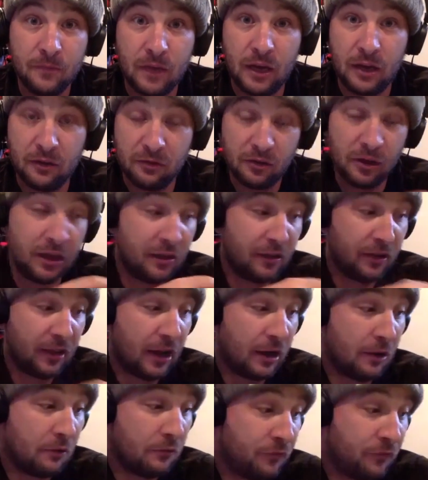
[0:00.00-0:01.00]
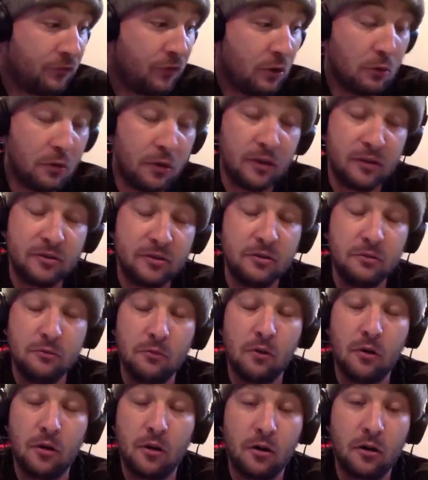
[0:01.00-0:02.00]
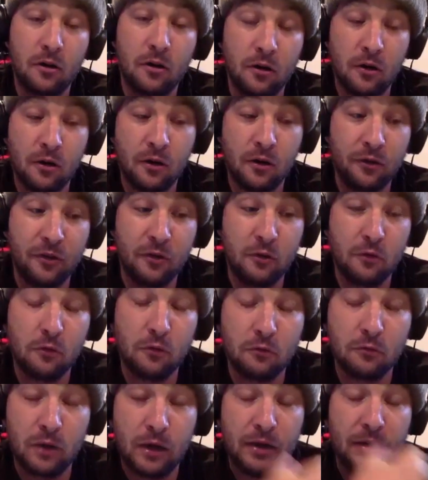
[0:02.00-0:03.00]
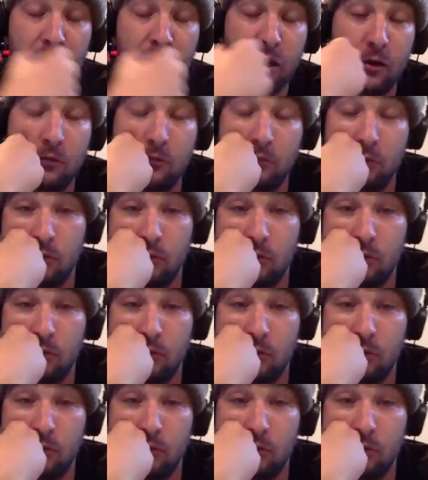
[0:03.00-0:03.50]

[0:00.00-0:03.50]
I liked how focused you are on the goal right now.